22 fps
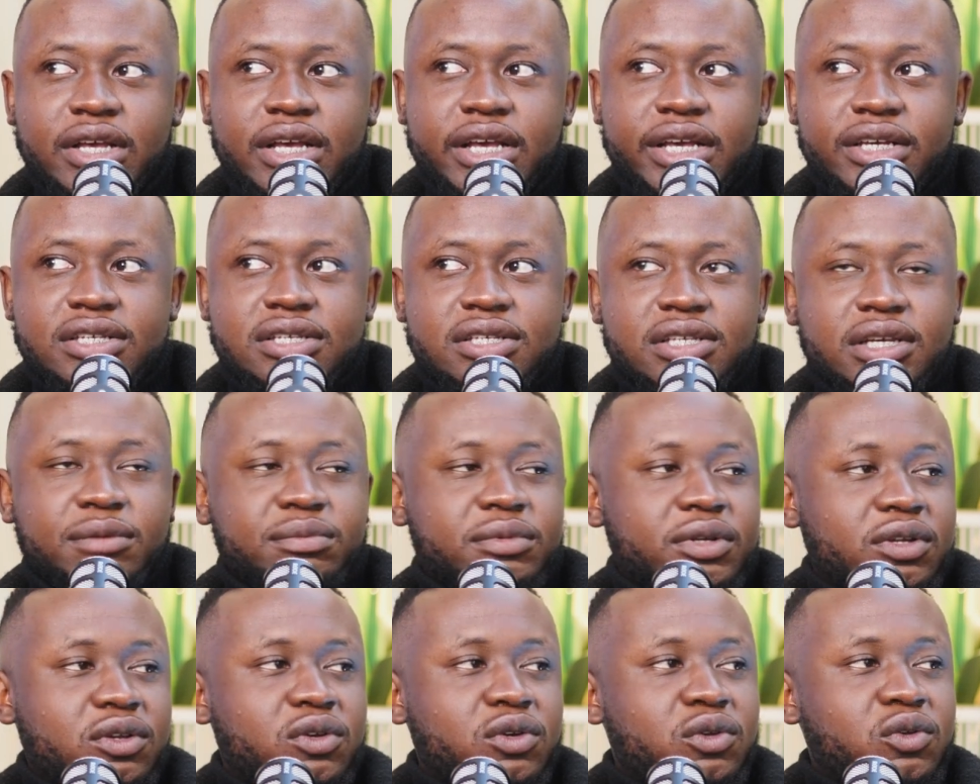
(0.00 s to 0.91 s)
accept
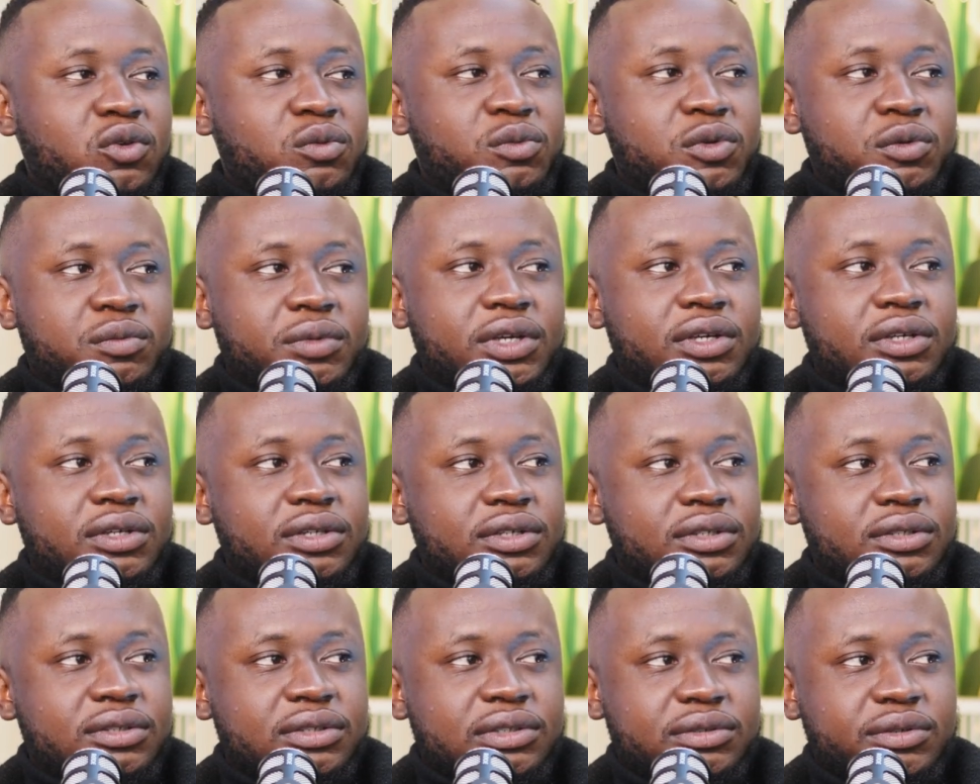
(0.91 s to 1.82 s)
that you're a human being,
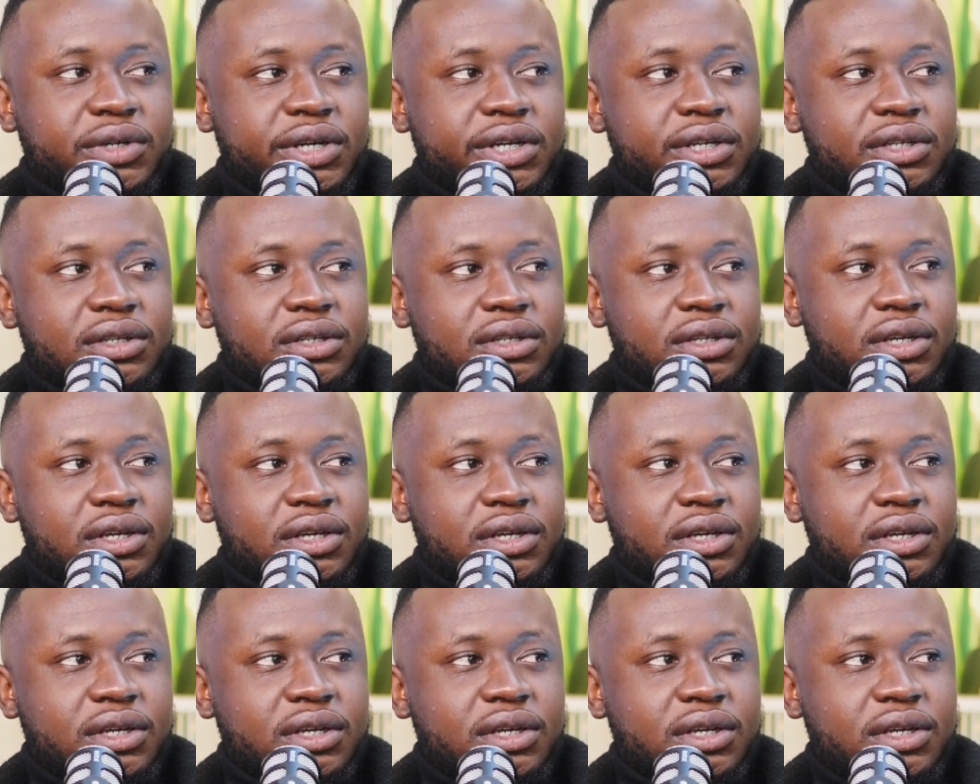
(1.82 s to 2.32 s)
right?